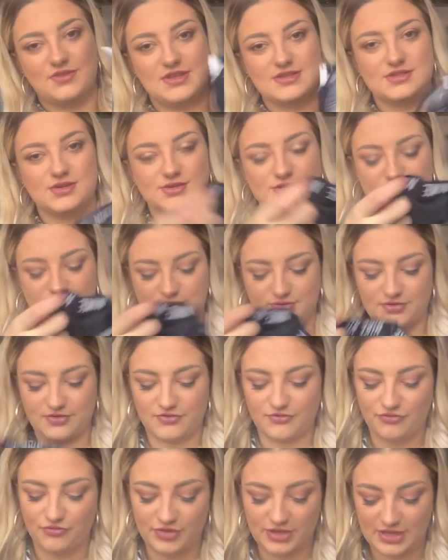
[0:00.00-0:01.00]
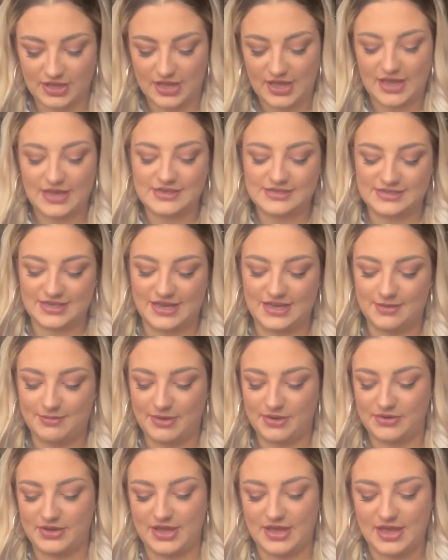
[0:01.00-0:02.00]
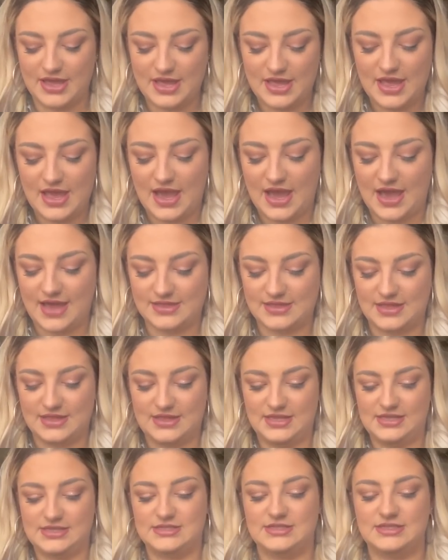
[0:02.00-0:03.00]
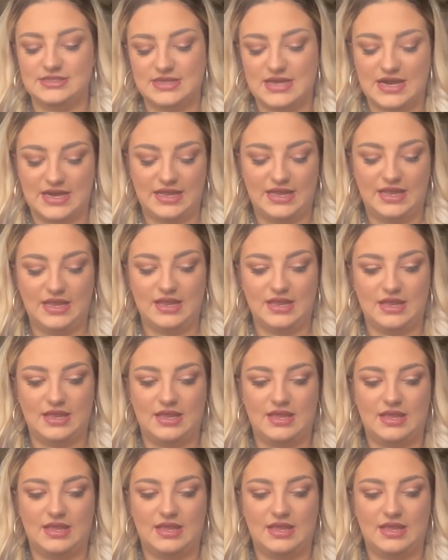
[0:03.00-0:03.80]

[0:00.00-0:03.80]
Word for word: for this, I was really excited about it. And then these Nike